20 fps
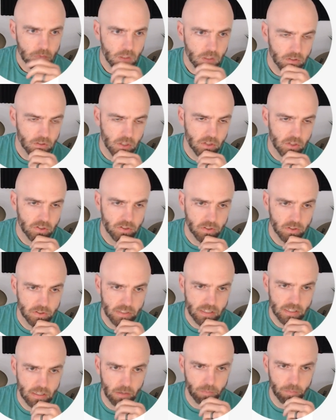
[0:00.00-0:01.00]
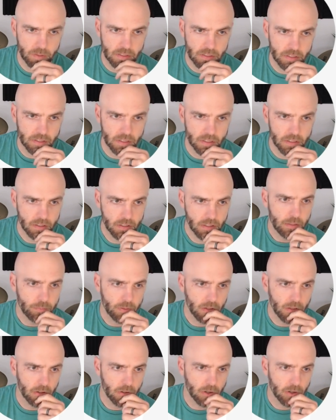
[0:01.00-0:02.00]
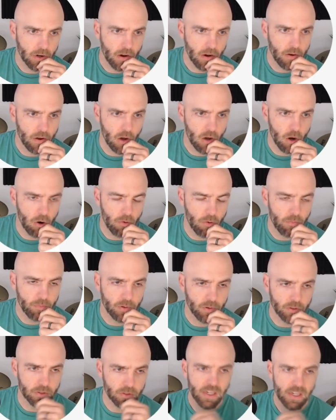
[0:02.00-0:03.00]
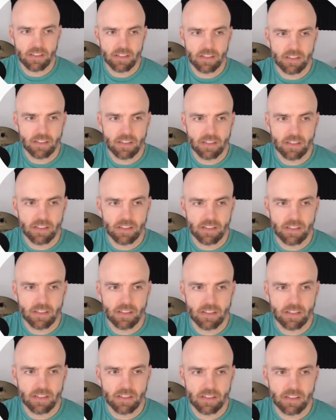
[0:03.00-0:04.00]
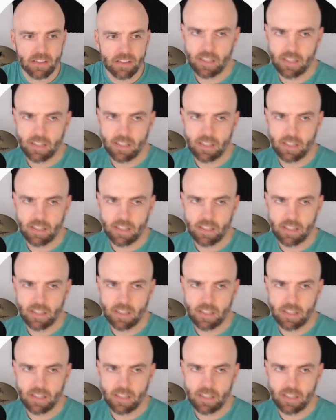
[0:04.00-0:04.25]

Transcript: here's 13 companies here. Pillar Home Builders. Now, this is the name of